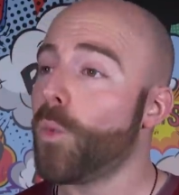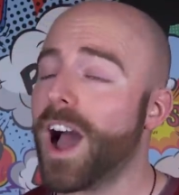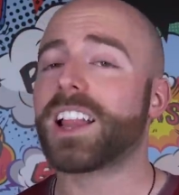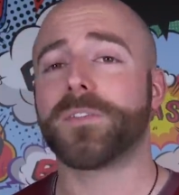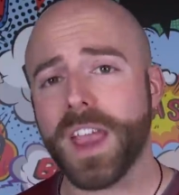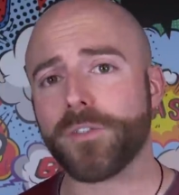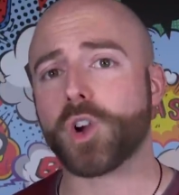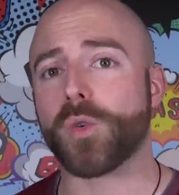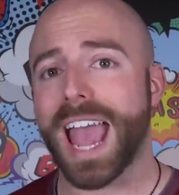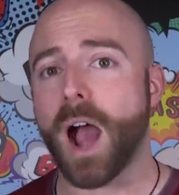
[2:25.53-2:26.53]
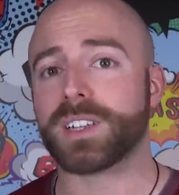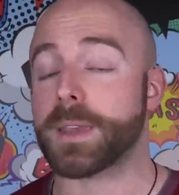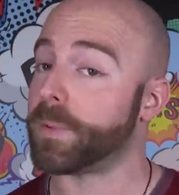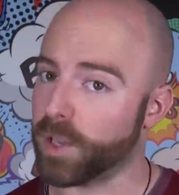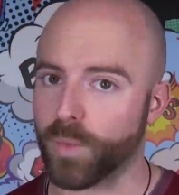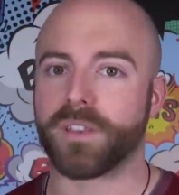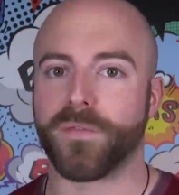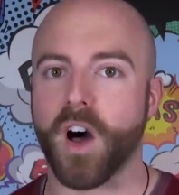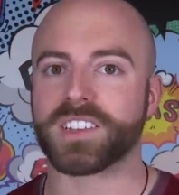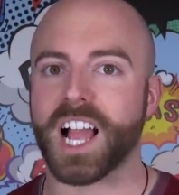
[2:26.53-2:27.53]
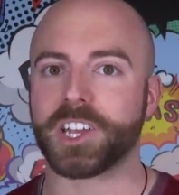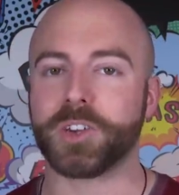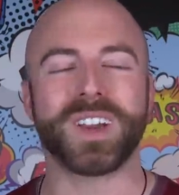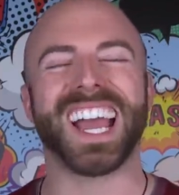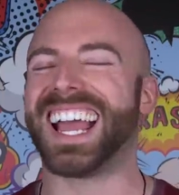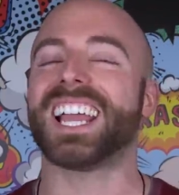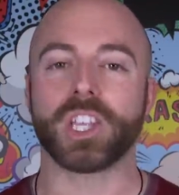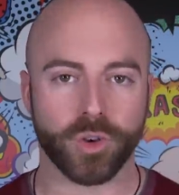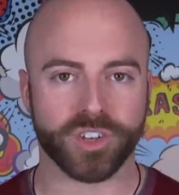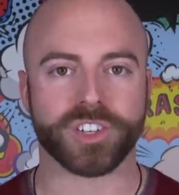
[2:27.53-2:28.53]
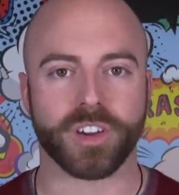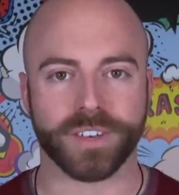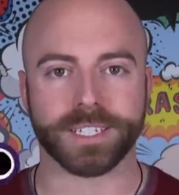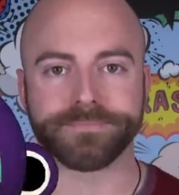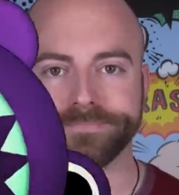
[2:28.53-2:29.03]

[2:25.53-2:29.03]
well, if you ever go cow tipping and one falls on you, you deserve it.